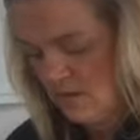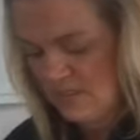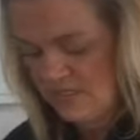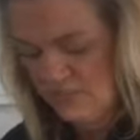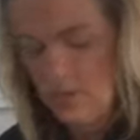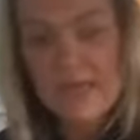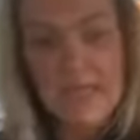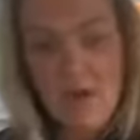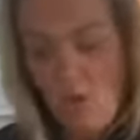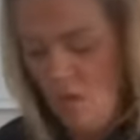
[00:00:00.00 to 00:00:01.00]
I just wanna
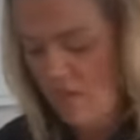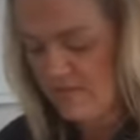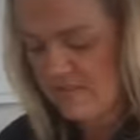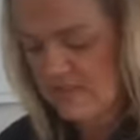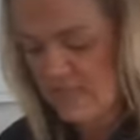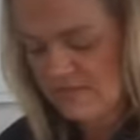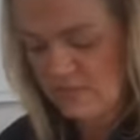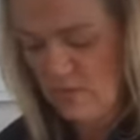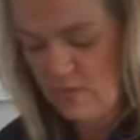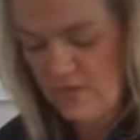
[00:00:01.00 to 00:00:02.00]
get all the sides
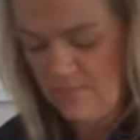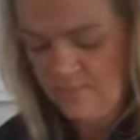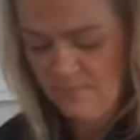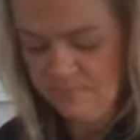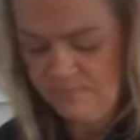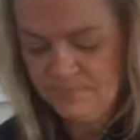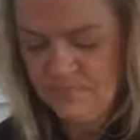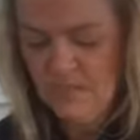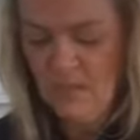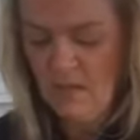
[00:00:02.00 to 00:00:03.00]
coated.
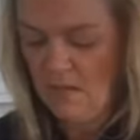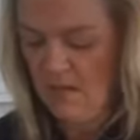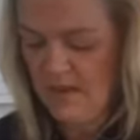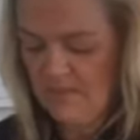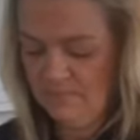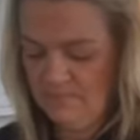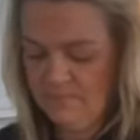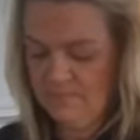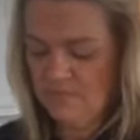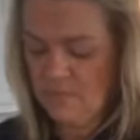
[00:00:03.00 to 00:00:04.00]
All right.
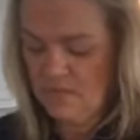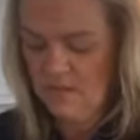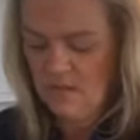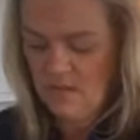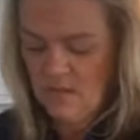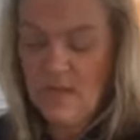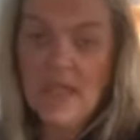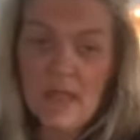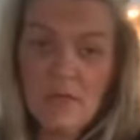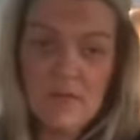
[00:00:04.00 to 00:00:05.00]

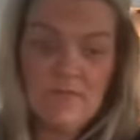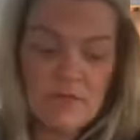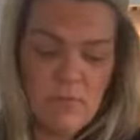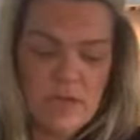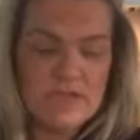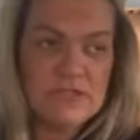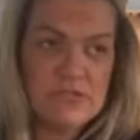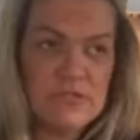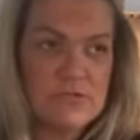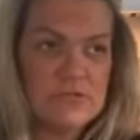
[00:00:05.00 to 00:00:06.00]
Now, if you wanted to,
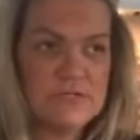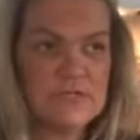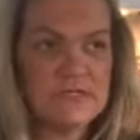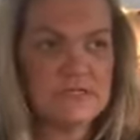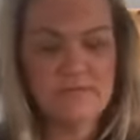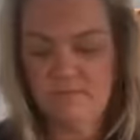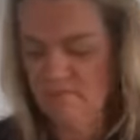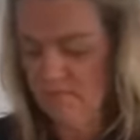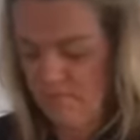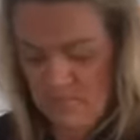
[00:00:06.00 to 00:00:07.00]
you could
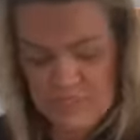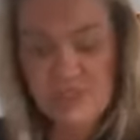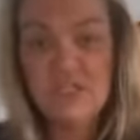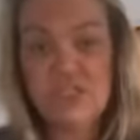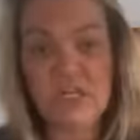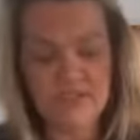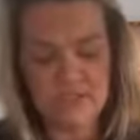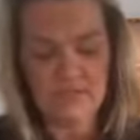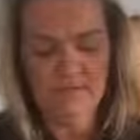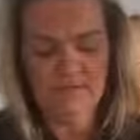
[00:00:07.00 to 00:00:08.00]
be
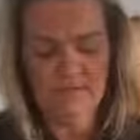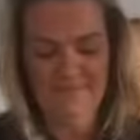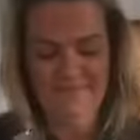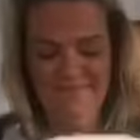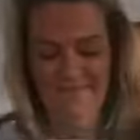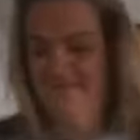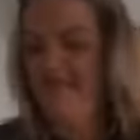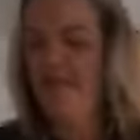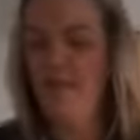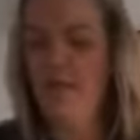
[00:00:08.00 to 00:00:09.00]
gentle
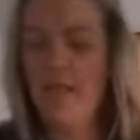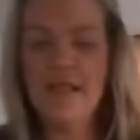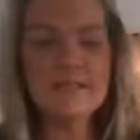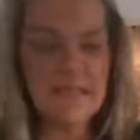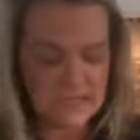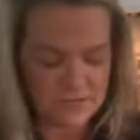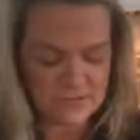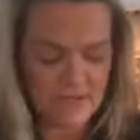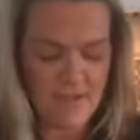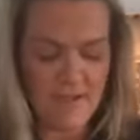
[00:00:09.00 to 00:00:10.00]
and take your
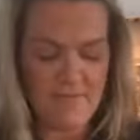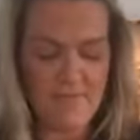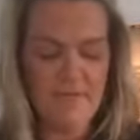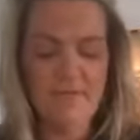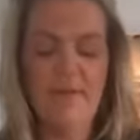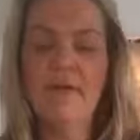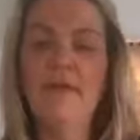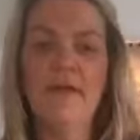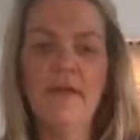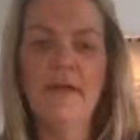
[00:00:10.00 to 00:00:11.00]
time
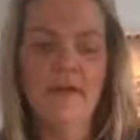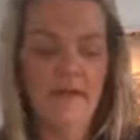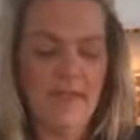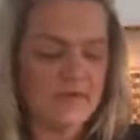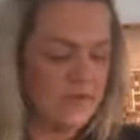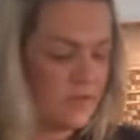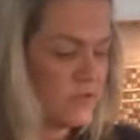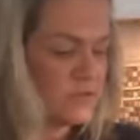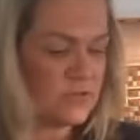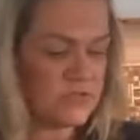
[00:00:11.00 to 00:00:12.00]
and do all
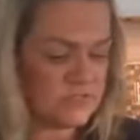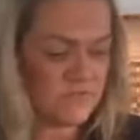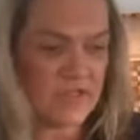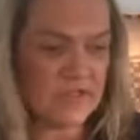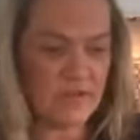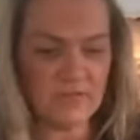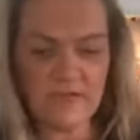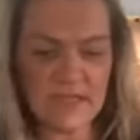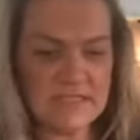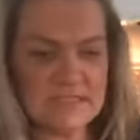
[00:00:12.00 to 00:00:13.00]
sorts of
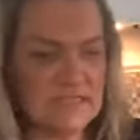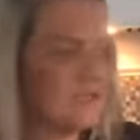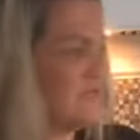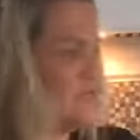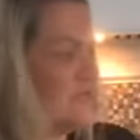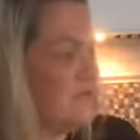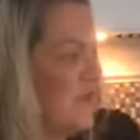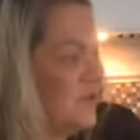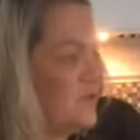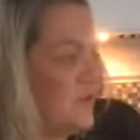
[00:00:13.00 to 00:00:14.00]
nice things
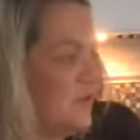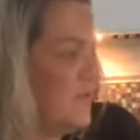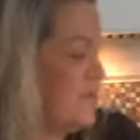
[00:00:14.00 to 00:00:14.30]
and turn